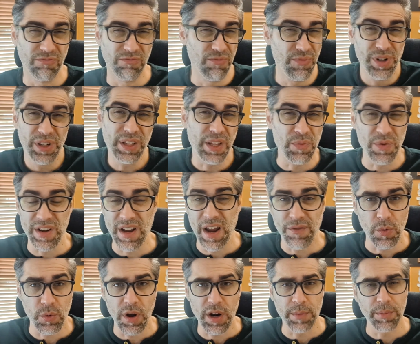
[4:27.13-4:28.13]
really would
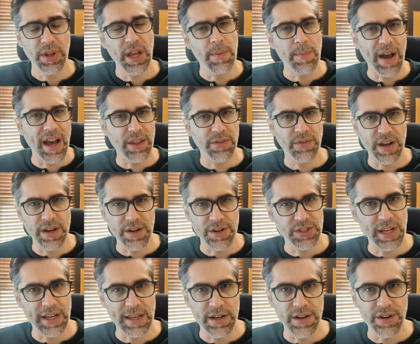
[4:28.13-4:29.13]
never want to play Pathfinder
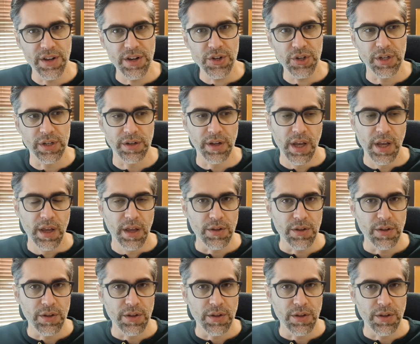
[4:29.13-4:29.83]
2nd Edition, you